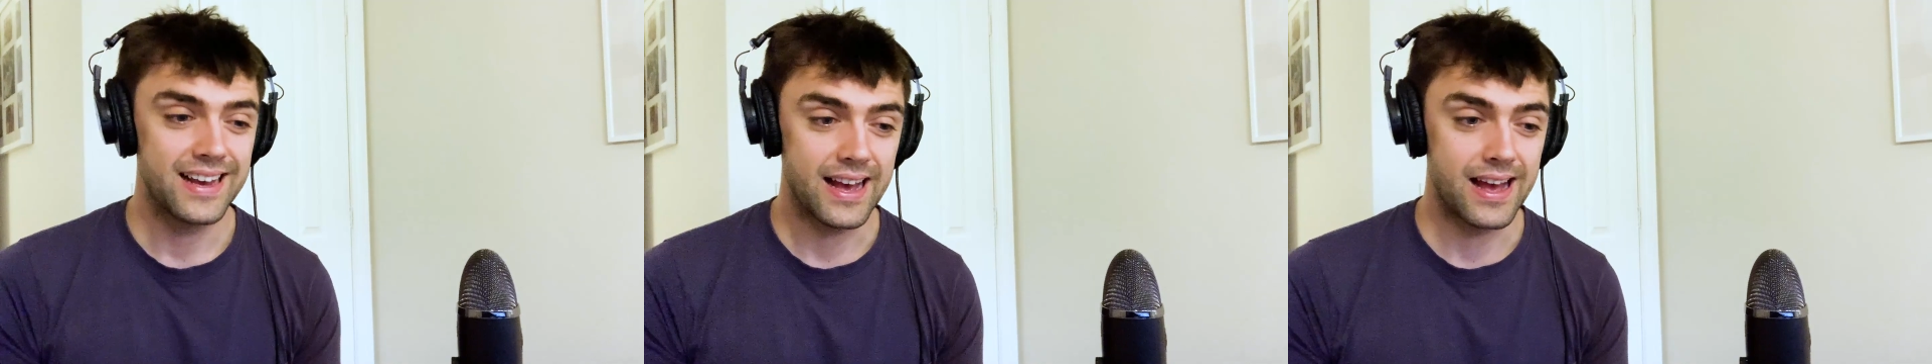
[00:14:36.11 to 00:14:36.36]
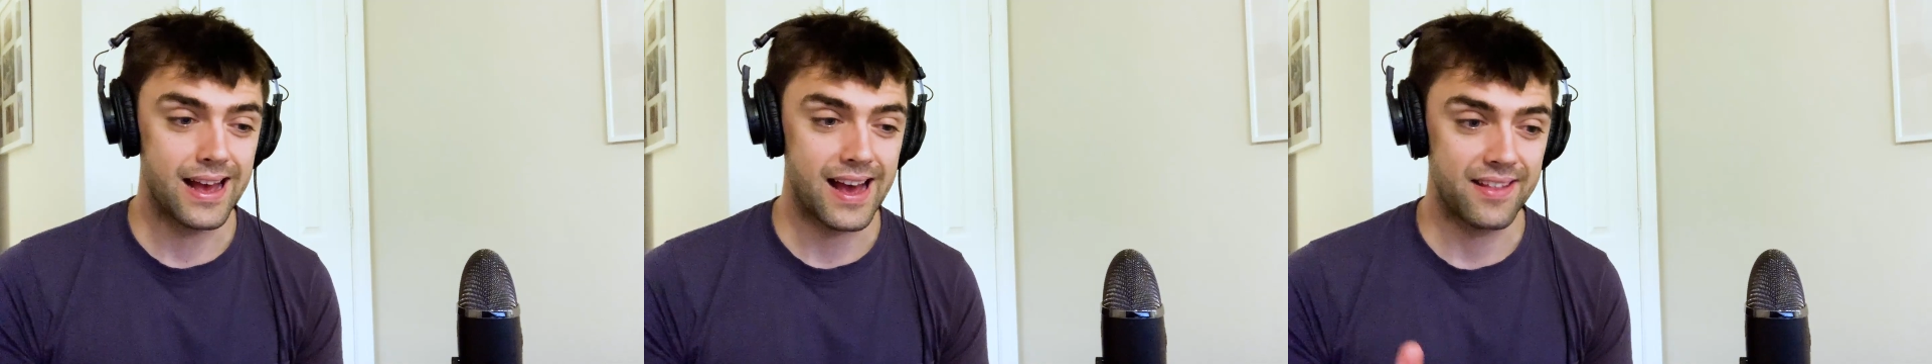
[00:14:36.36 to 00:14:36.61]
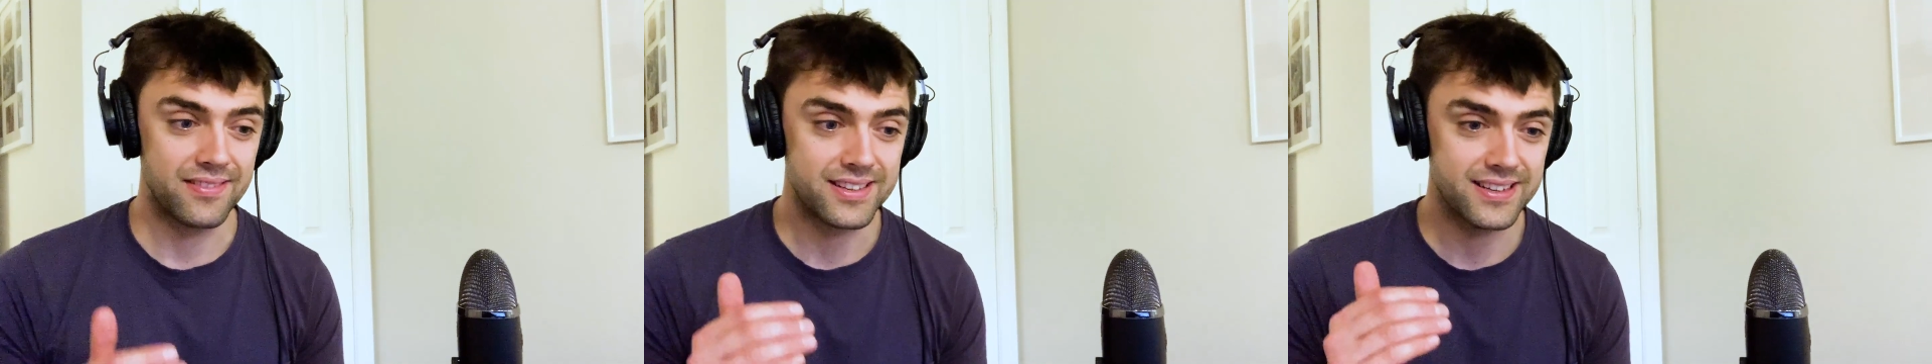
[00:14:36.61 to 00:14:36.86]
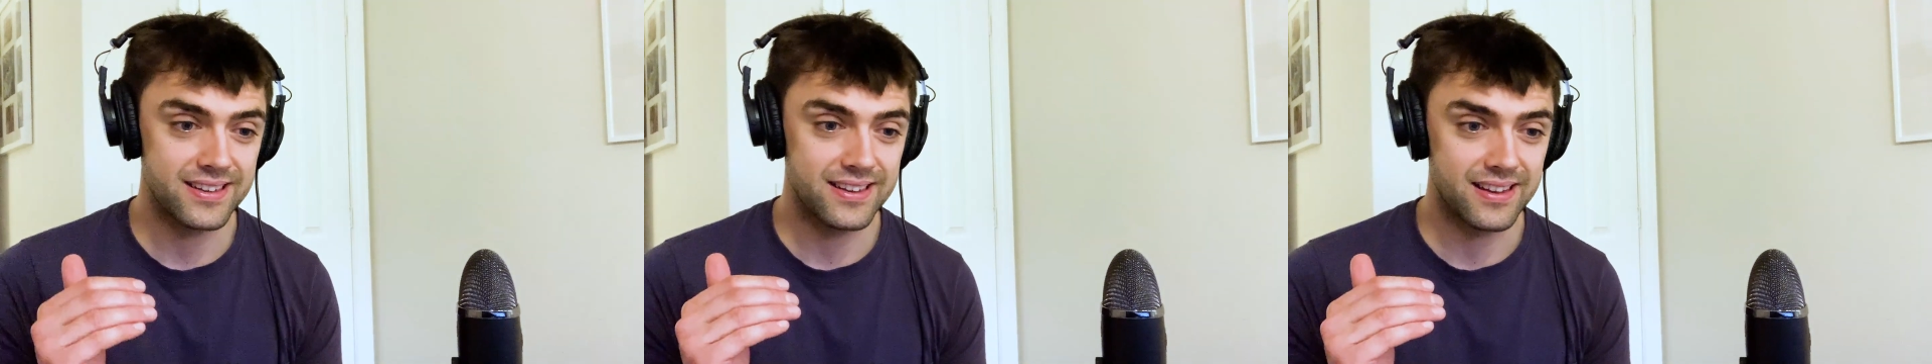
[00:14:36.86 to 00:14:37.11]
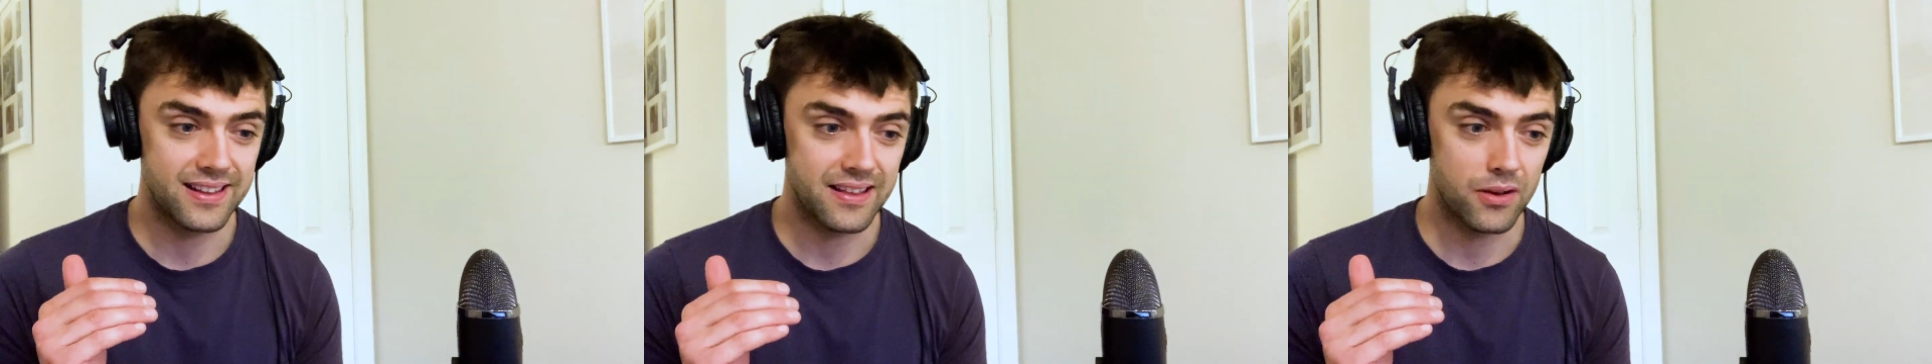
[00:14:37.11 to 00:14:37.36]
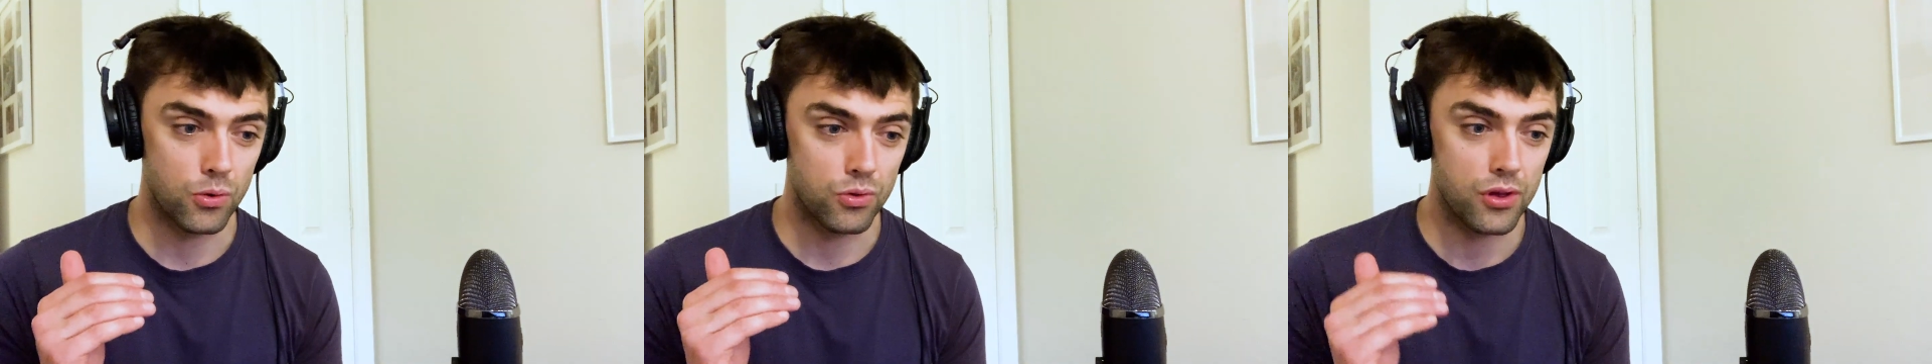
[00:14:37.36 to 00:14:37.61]
And
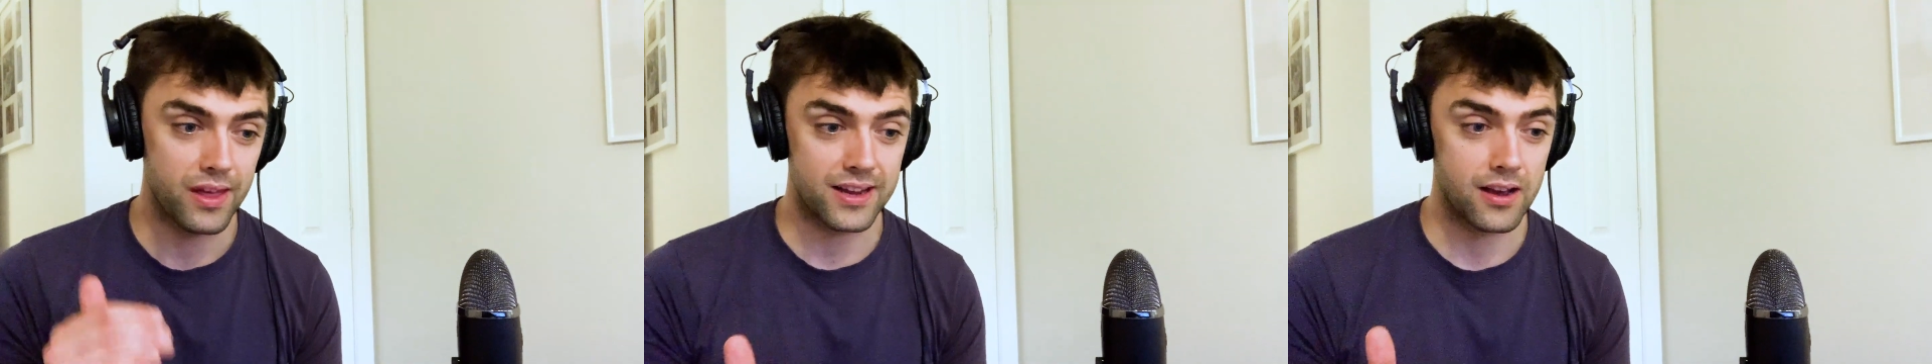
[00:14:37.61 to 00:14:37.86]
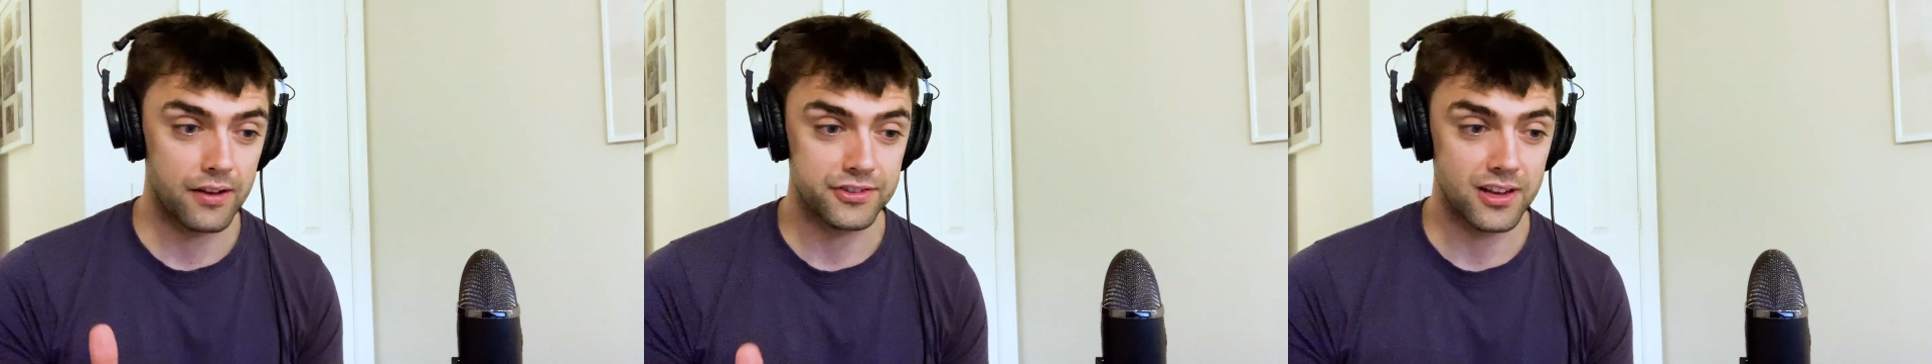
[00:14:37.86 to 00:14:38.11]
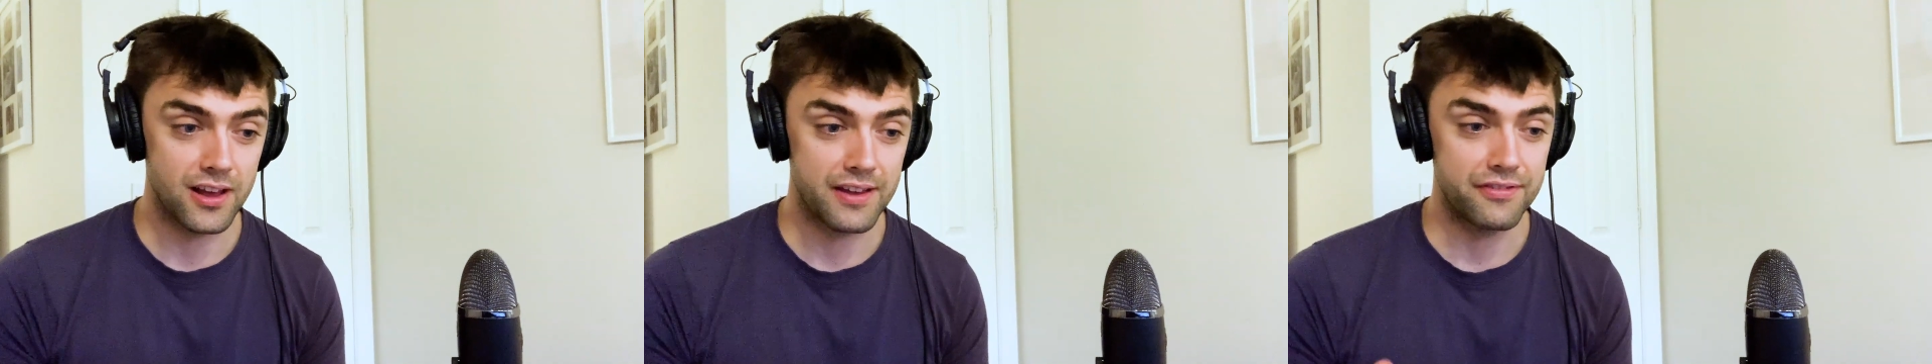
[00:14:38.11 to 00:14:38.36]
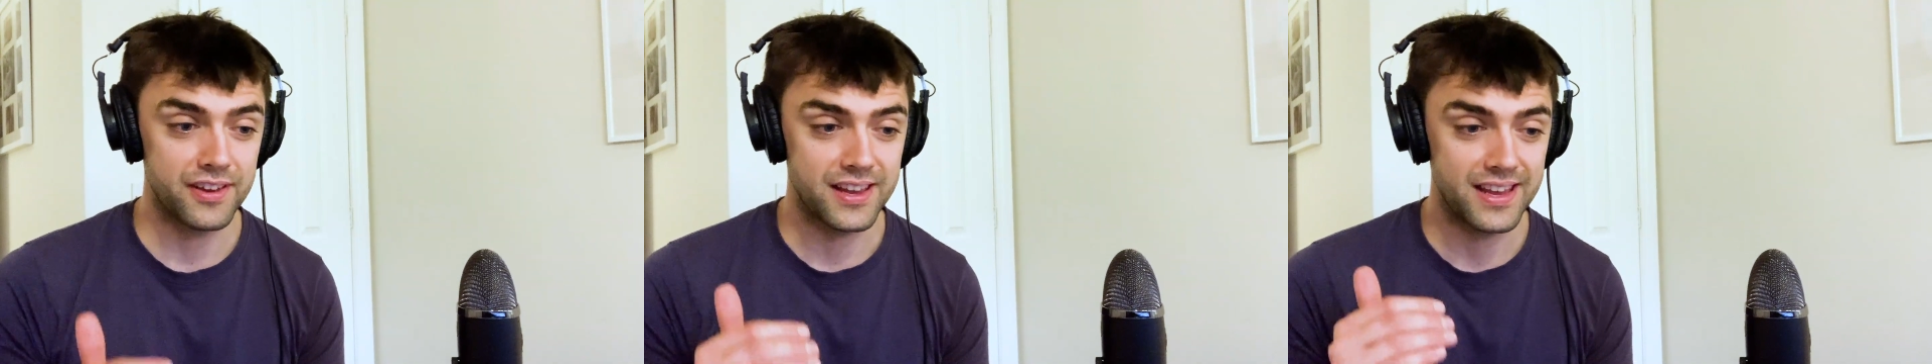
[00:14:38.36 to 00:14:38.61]
although that calf's alive,